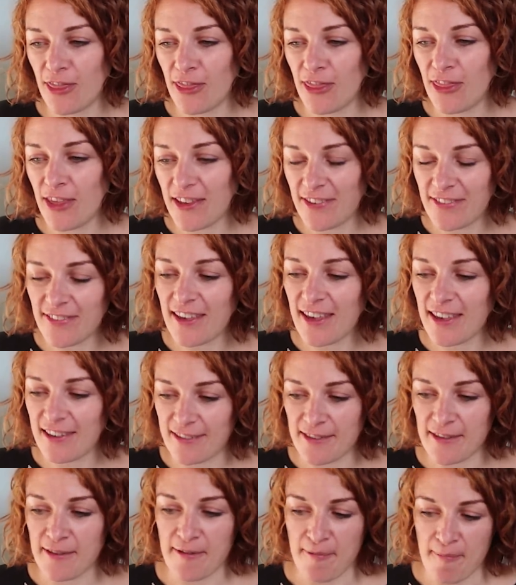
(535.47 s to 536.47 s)
This
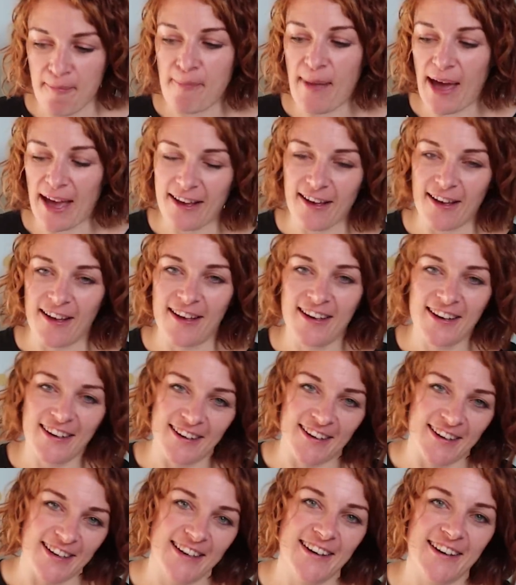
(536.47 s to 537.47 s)
is mega.
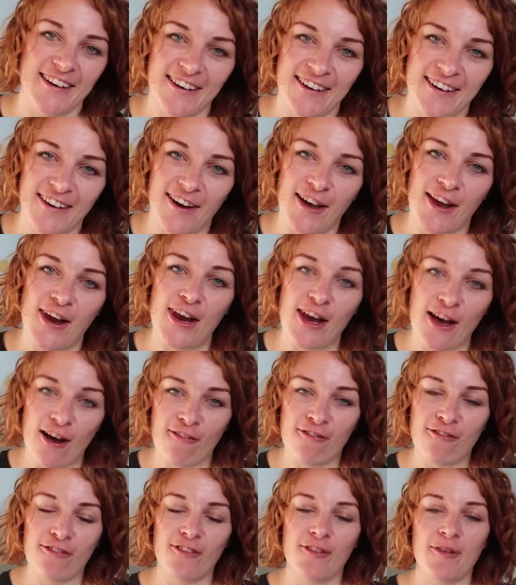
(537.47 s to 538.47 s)
Like, I
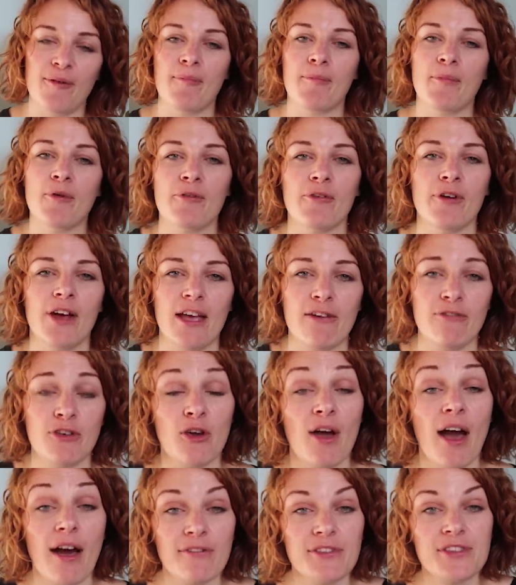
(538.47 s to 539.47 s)
love, if
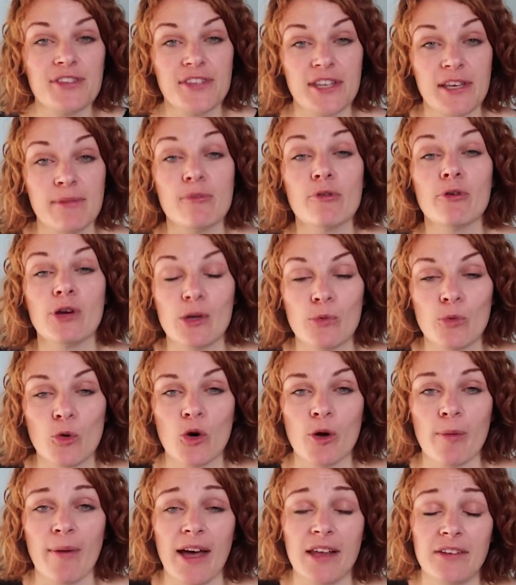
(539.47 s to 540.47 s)
you haven't seen Marilla
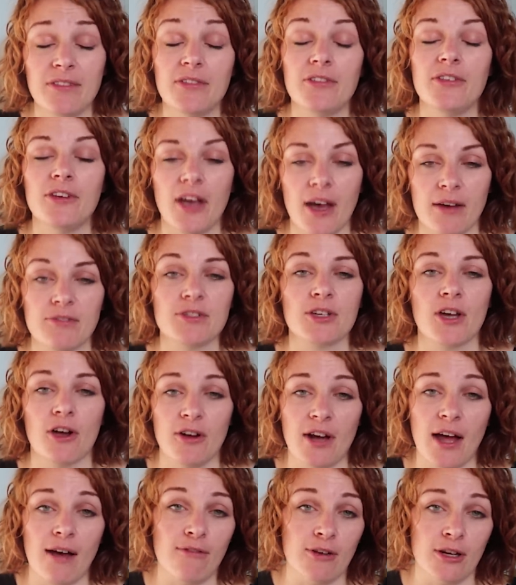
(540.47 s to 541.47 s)
Walker patterns, you have to go
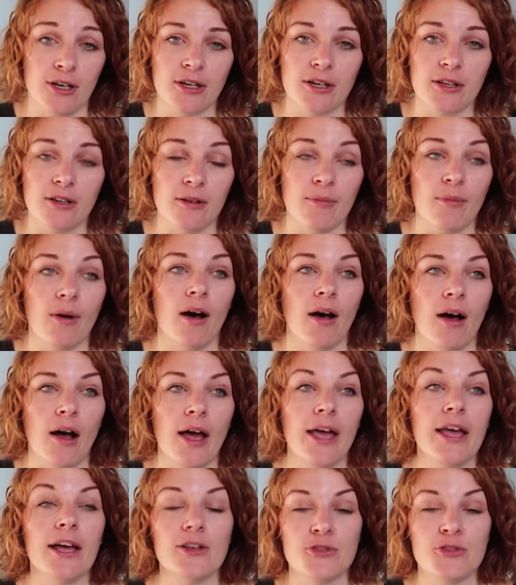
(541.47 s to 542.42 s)
and have a look at them. I